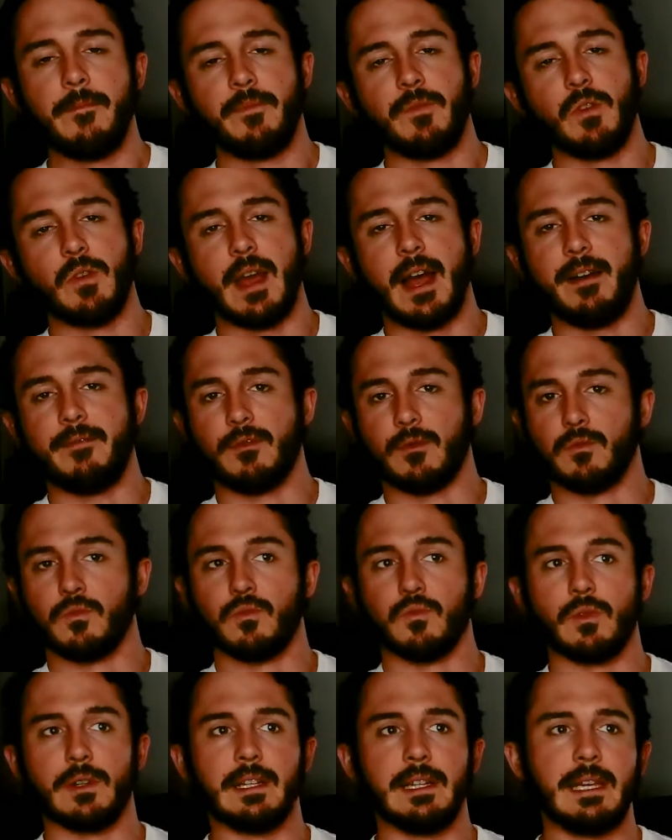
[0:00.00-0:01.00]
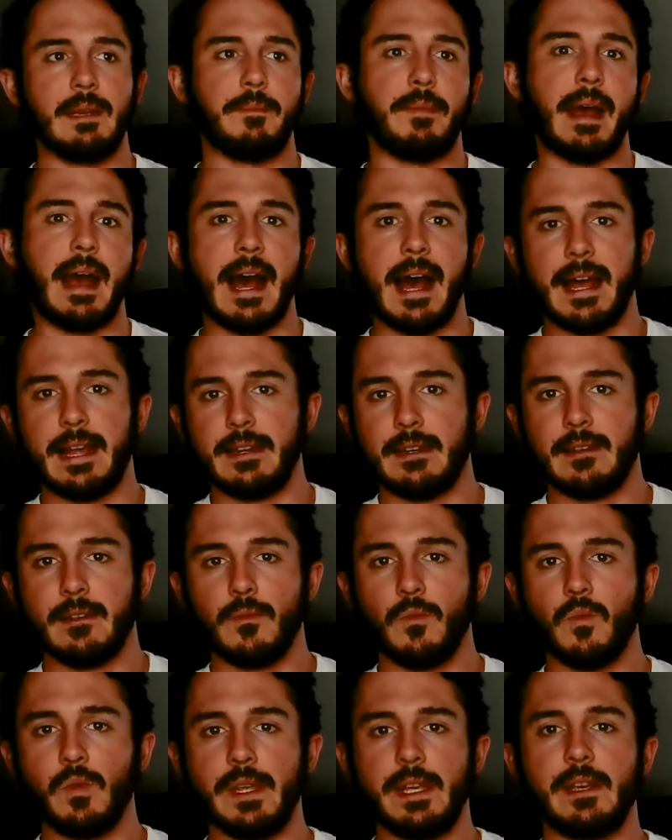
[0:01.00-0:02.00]
you have a really bad
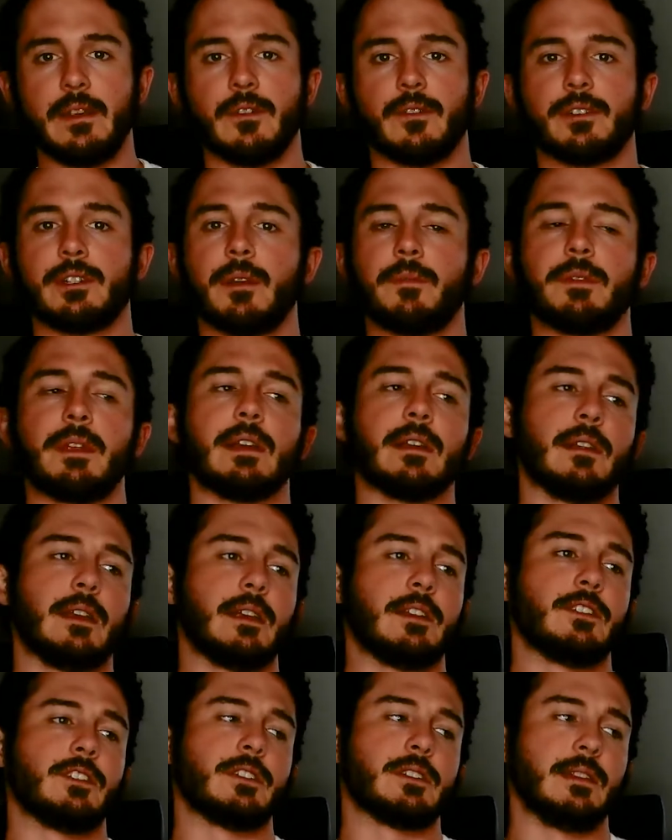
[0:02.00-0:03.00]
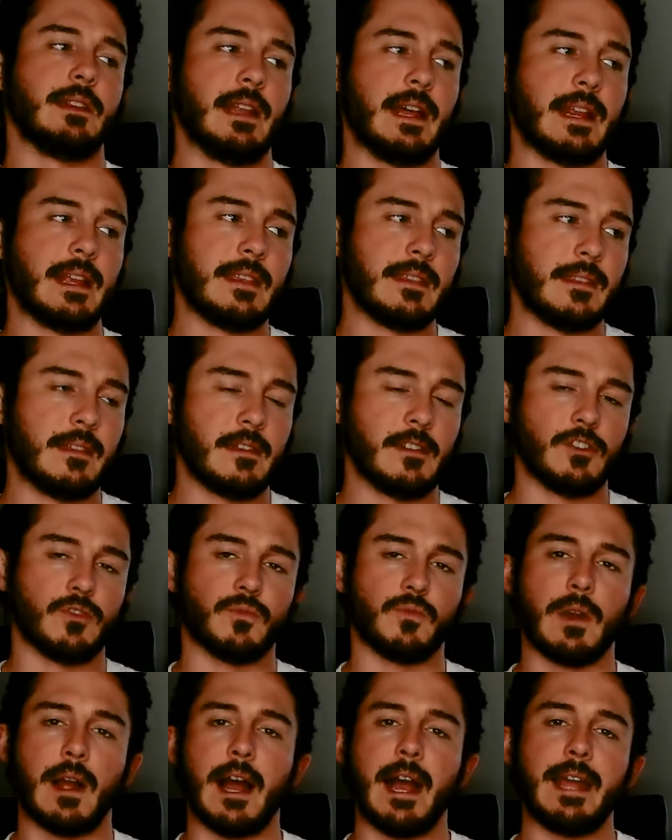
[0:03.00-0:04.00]
week or something, like just letting things
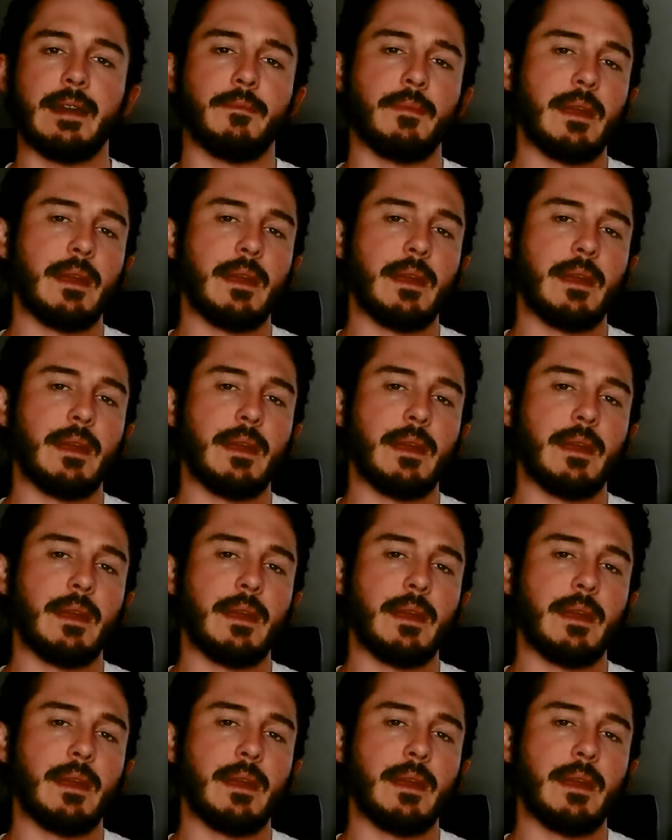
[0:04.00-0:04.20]
ride.